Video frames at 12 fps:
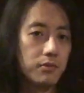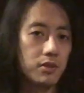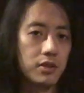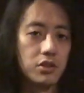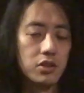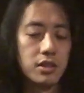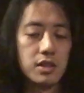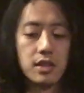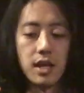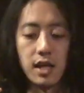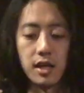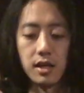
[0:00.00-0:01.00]
C, G, D,
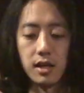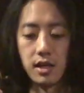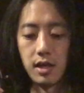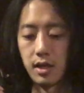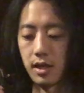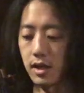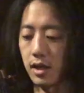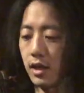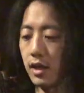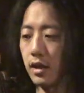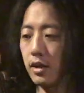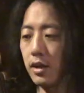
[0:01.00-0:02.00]
A.
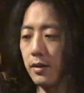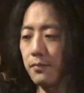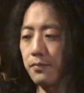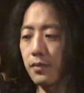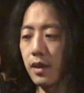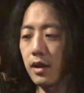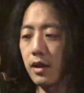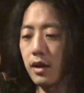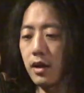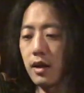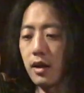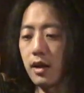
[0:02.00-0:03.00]
And
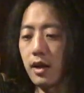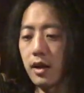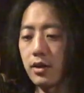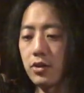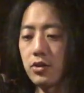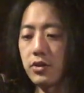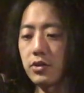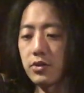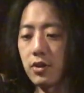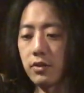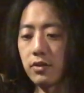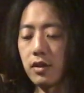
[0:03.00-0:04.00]
I usually
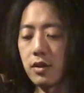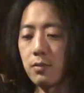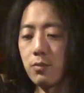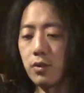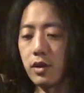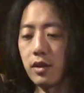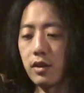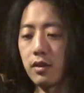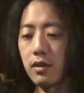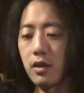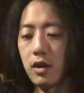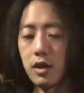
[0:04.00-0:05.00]
start them with
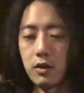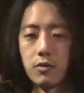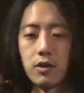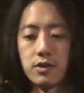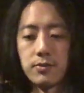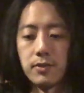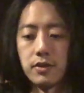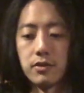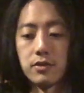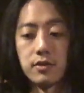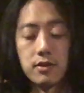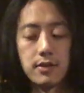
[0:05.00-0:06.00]
Hot-Crossed
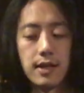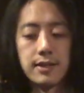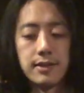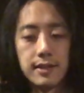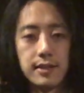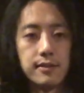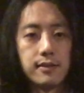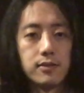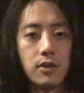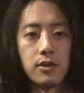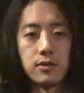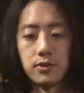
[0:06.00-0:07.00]
Buns. It's a nice, easy
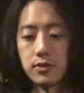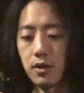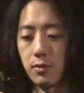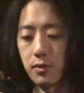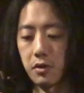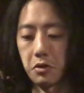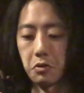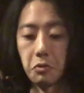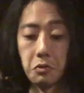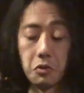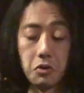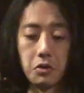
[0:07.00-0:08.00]
song to start with.
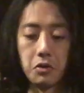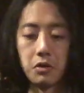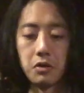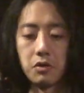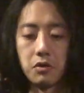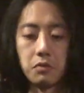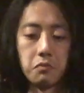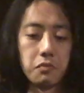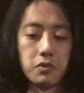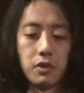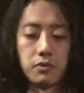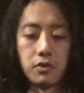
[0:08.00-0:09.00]

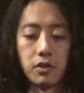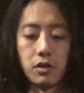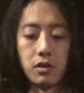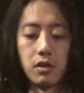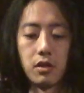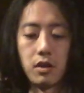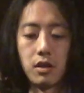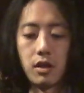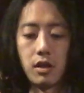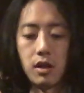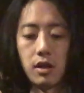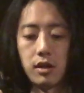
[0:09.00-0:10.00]
Sounds good.
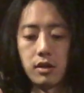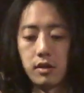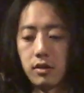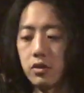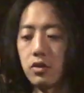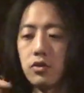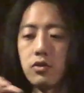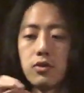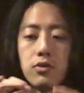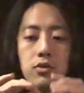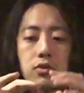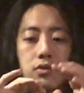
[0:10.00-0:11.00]
And it just
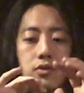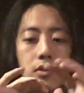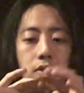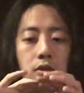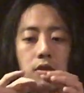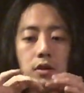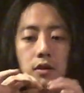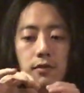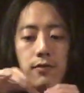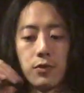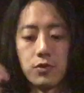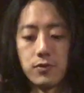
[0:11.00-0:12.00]
uses the third and
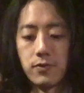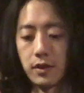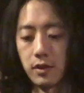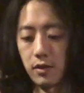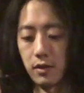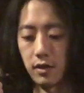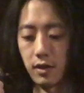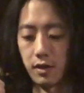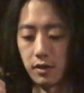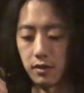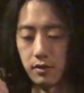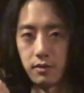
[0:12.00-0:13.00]
first finger.
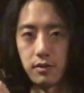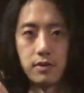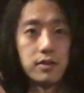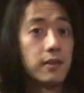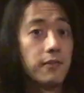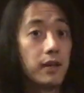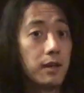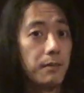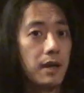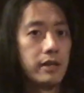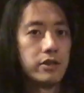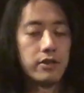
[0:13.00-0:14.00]
And let's see if I can
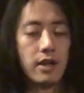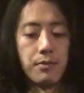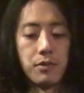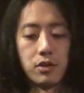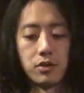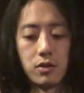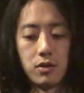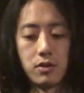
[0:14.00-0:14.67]
manage that much.